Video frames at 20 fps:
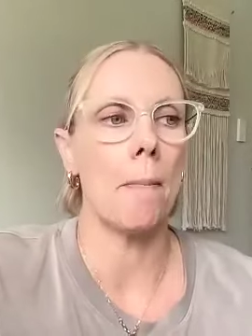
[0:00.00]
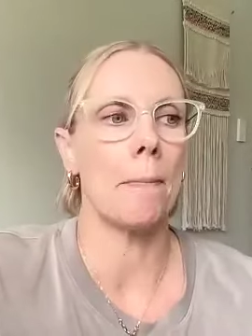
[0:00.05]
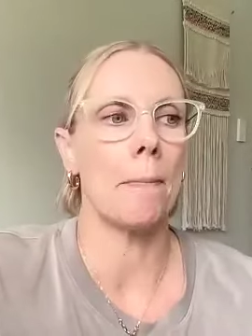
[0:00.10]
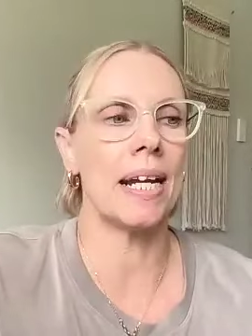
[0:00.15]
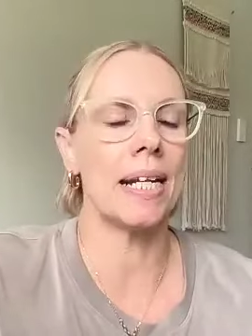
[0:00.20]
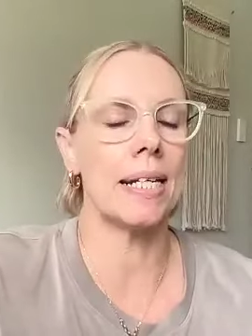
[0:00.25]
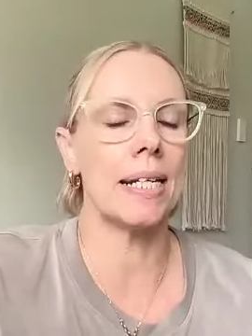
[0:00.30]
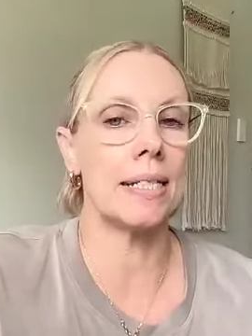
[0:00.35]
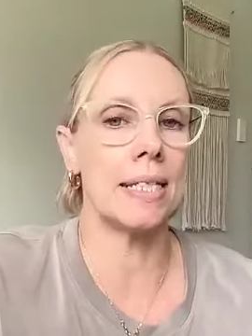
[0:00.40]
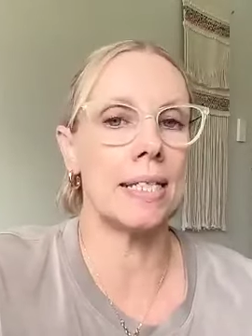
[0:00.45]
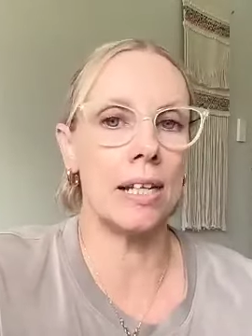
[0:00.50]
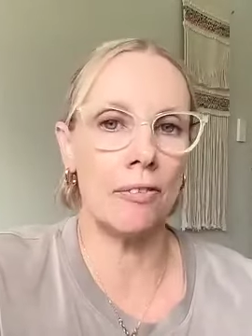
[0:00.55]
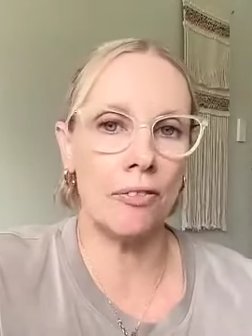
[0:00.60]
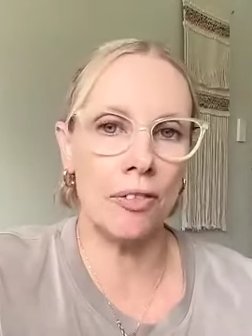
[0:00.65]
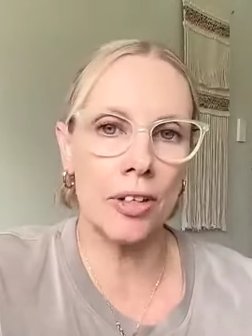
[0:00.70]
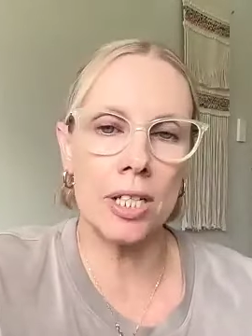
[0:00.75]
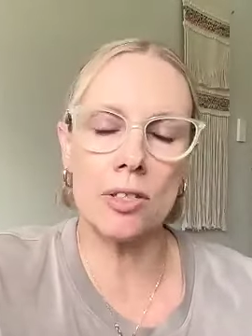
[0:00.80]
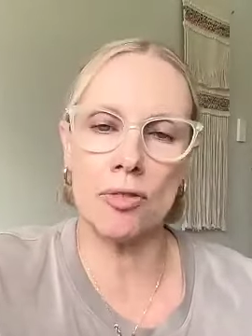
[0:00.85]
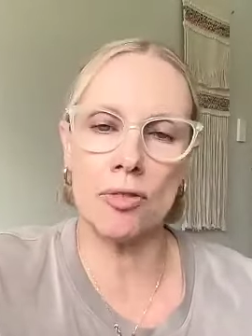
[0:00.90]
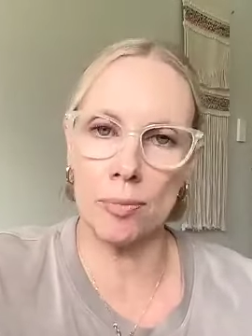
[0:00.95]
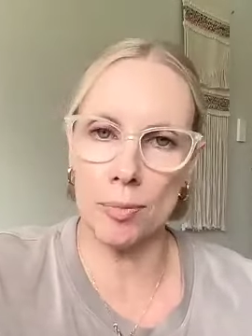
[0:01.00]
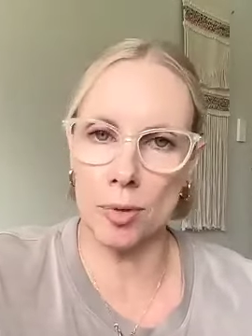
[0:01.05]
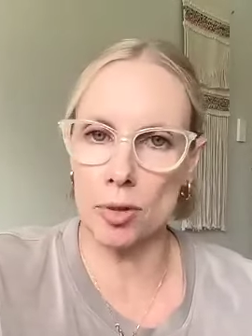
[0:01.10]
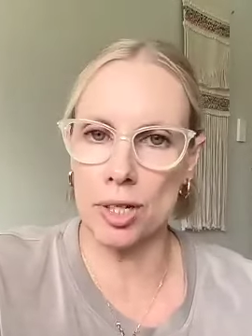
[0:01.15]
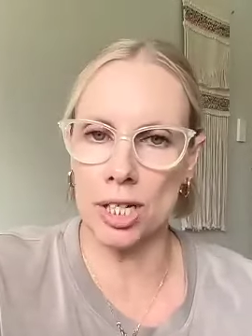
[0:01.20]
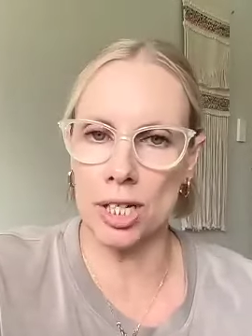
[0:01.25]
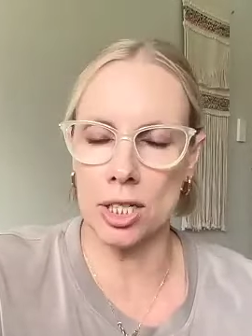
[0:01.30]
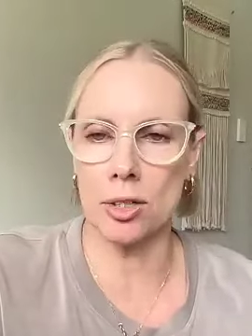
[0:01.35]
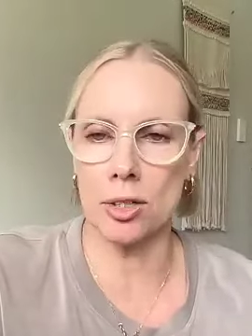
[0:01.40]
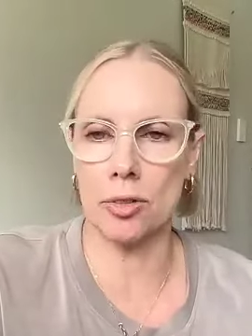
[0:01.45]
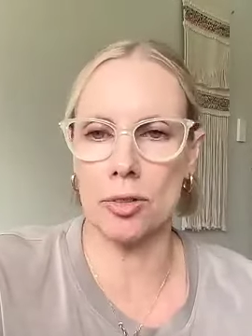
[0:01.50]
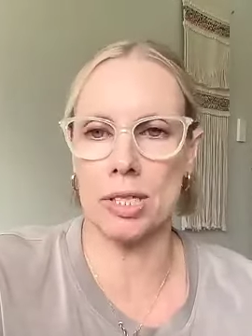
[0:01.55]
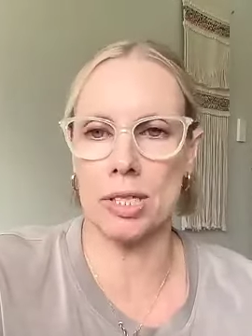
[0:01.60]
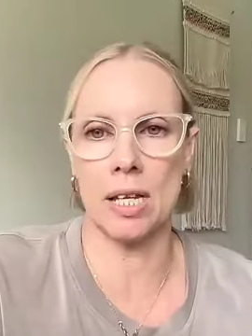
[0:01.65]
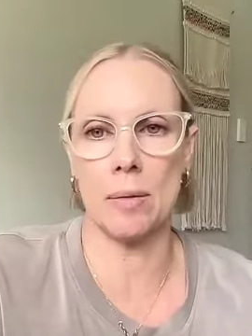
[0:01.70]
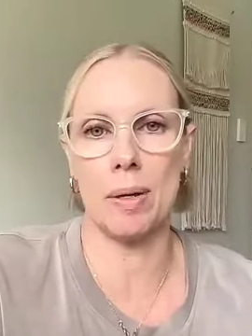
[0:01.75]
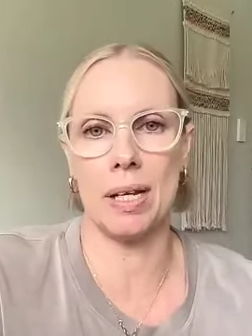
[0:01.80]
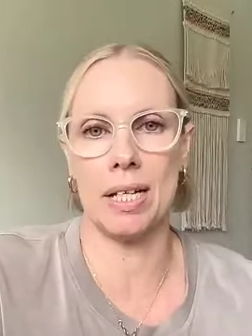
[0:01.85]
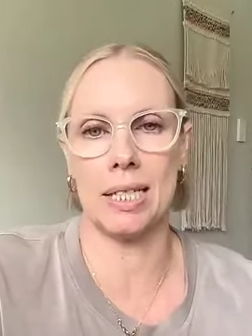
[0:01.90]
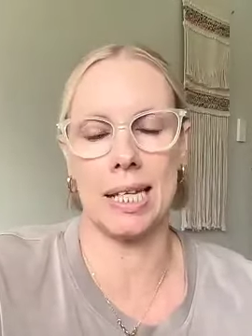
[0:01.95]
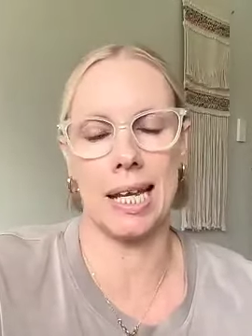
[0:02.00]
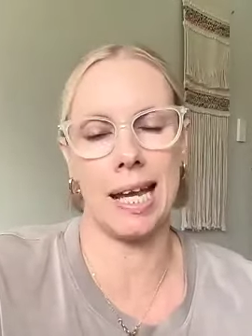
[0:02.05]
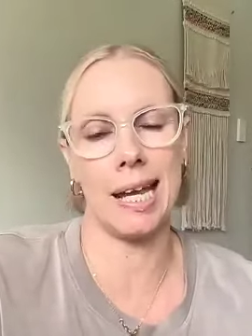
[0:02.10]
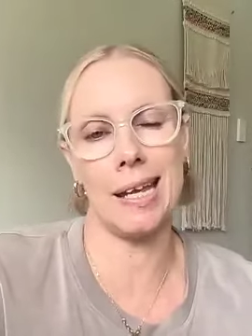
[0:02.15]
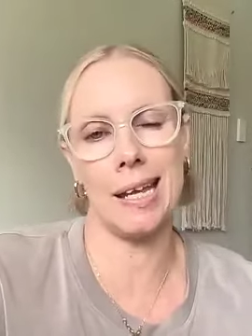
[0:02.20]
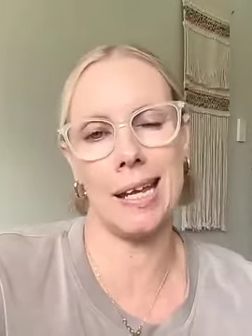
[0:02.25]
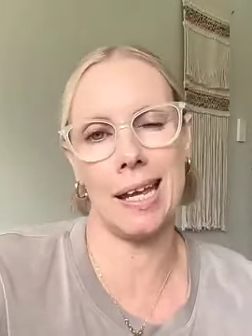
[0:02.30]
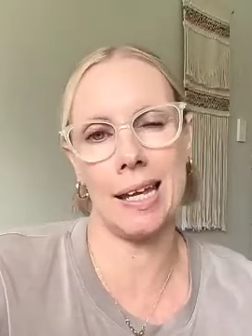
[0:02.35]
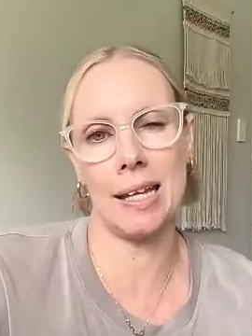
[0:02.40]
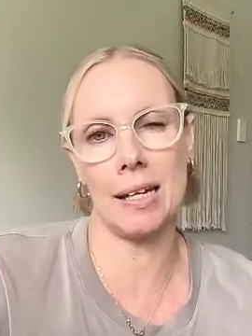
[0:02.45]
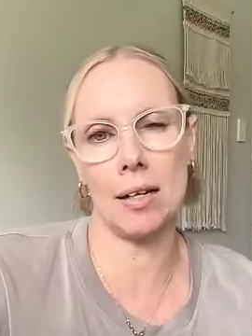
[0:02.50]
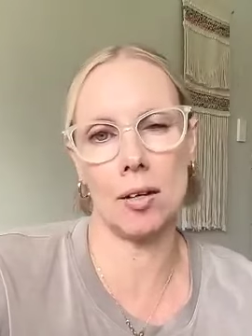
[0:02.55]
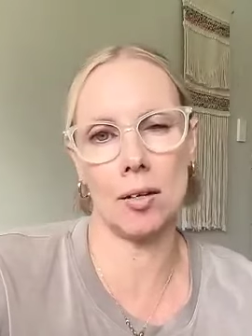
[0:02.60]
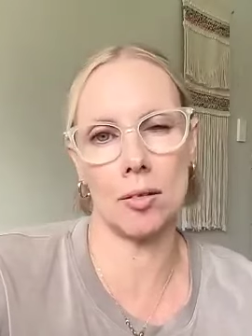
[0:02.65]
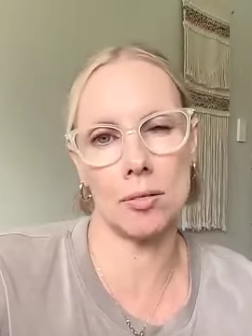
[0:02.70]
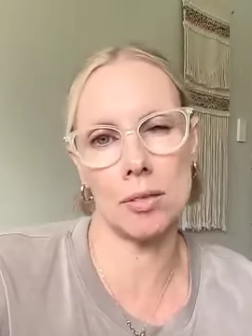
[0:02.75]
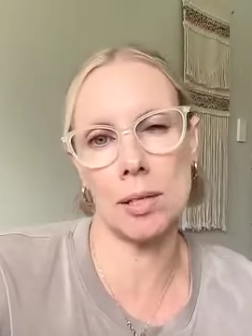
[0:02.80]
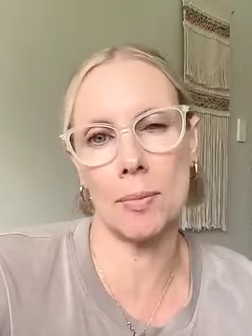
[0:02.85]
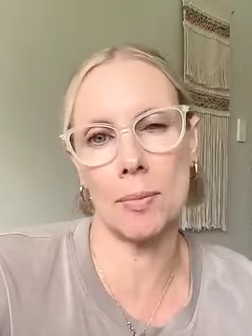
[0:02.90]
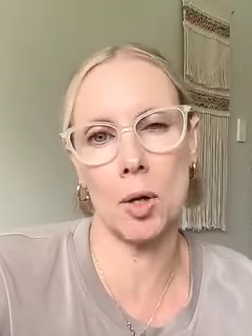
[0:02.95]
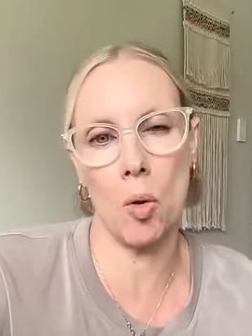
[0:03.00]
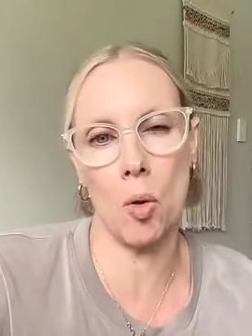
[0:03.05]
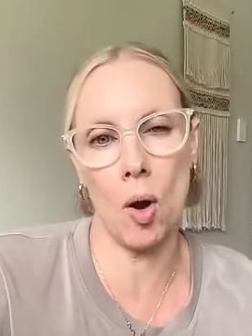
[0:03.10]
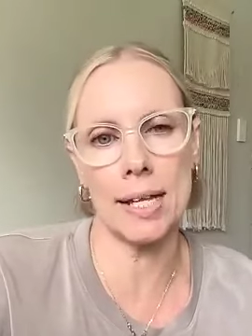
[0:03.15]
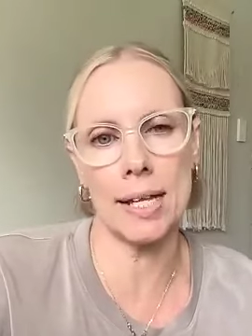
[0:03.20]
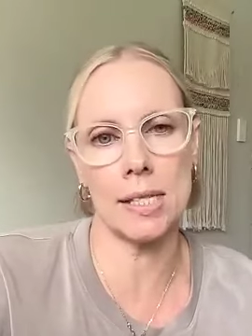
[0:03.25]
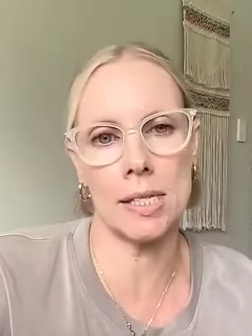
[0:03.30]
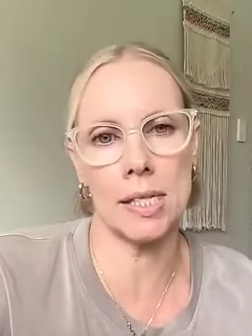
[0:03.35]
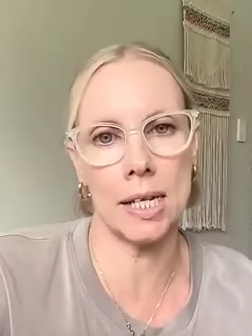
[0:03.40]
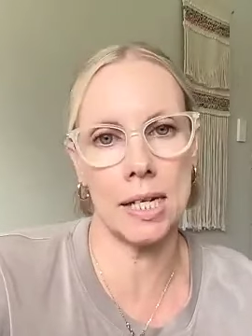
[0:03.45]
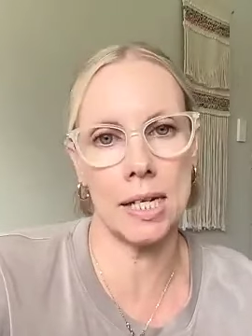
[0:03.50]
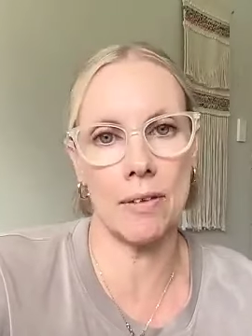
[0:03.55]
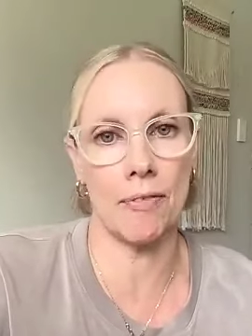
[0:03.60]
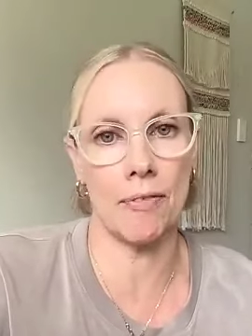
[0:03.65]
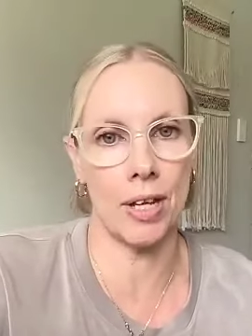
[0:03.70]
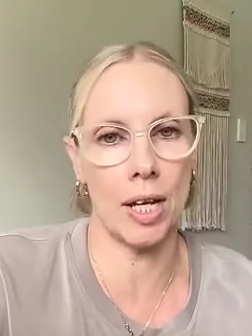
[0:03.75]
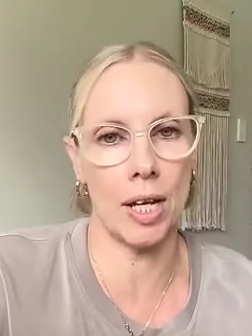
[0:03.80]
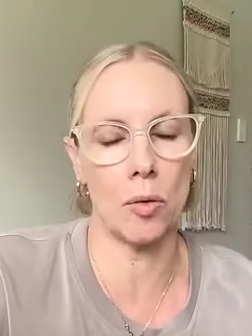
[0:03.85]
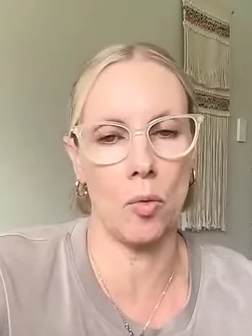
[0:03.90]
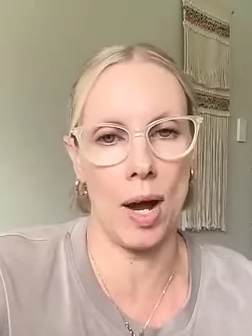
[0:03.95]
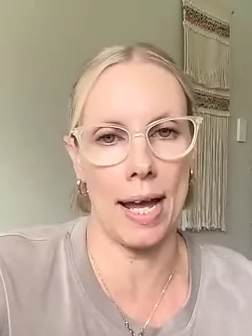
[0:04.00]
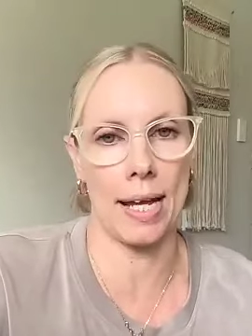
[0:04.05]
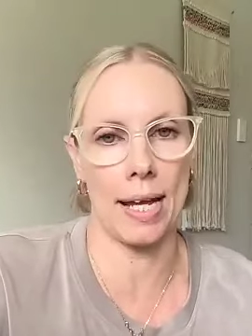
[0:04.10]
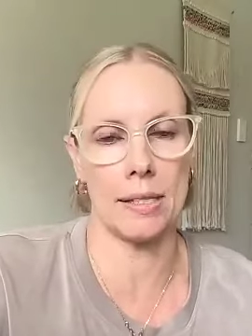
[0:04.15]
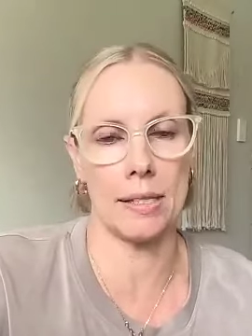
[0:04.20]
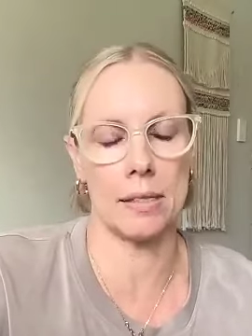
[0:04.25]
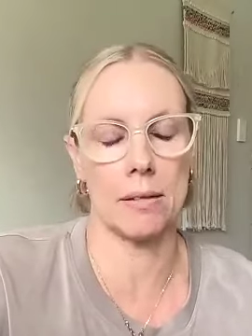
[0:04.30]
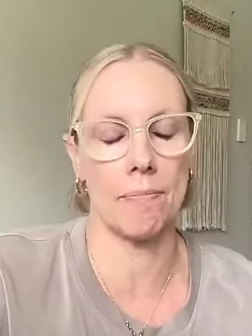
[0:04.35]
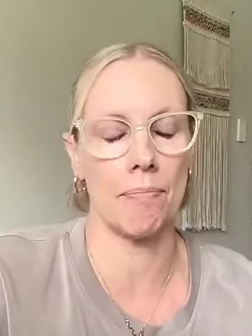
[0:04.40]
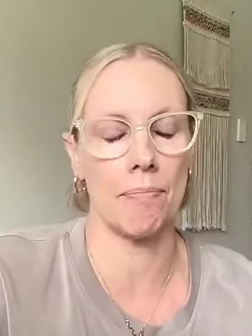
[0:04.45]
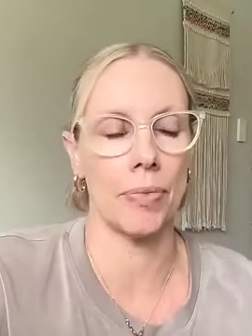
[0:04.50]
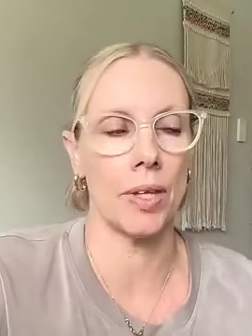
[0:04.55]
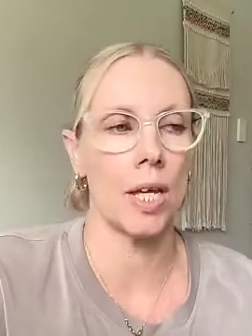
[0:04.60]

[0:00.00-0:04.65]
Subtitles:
but it differs from traditional CBT in some quite significant ways.